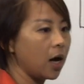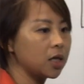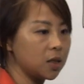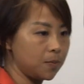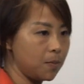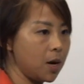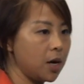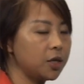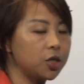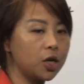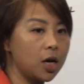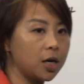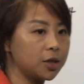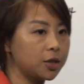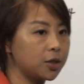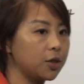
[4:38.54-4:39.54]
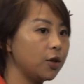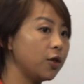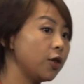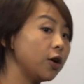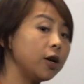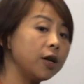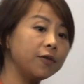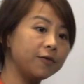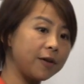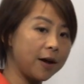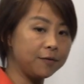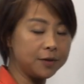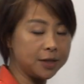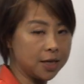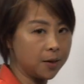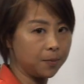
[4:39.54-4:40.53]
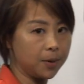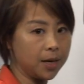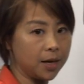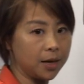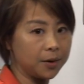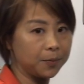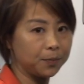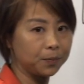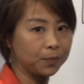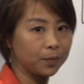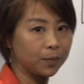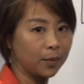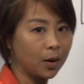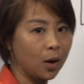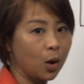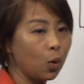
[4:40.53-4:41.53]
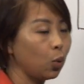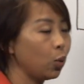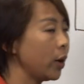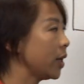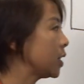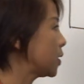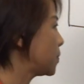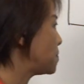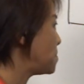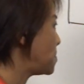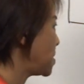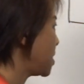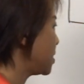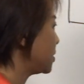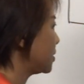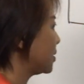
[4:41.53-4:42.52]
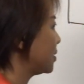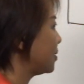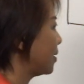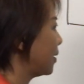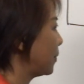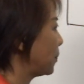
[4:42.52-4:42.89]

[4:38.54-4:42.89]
as much as 35 dB, which means